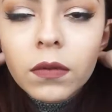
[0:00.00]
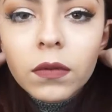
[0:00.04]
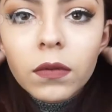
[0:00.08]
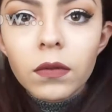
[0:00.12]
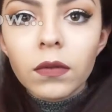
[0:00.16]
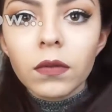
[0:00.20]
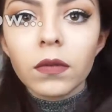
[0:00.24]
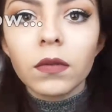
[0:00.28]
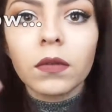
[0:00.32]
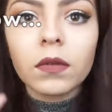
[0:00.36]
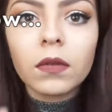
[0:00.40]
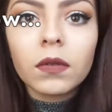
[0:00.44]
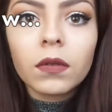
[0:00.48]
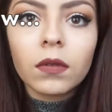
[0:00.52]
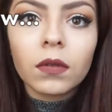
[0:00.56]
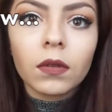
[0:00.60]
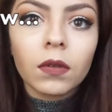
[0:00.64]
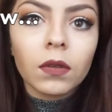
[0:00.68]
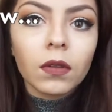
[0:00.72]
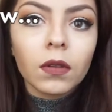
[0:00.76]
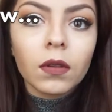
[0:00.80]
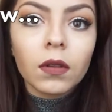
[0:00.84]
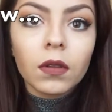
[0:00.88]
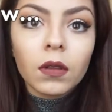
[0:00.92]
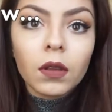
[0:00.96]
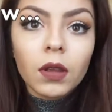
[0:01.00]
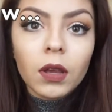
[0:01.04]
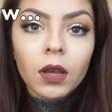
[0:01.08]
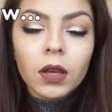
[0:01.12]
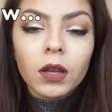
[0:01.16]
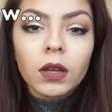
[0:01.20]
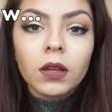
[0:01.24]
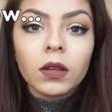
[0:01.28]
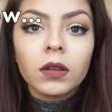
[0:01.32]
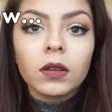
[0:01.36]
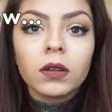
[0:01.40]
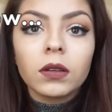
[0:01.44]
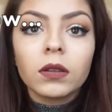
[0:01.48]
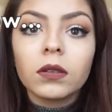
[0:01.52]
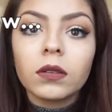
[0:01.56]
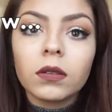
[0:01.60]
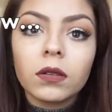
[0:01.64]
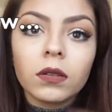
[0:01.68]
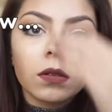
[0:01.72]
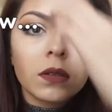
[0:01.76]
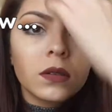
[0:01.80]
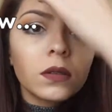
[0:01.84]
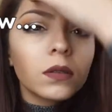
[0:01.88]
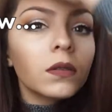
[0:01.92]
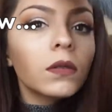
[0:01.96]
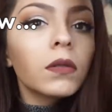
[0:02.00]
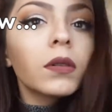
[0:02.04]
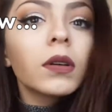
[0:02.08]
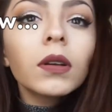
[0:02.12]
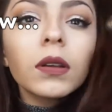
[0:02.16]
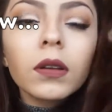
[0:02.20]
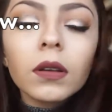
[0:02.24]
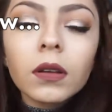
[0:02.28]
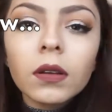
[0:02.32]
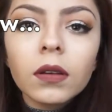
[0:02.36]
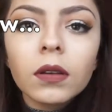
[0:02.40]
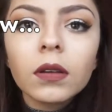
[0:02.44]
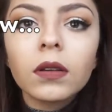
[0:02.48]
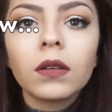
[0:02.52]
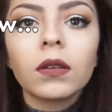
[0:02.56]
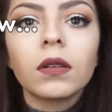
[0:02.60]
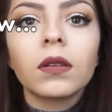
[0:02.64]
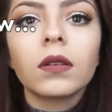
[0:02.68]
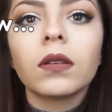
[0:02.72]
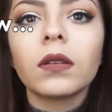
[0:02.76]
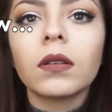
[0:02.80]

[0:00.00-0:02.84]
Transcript: Nothing is said.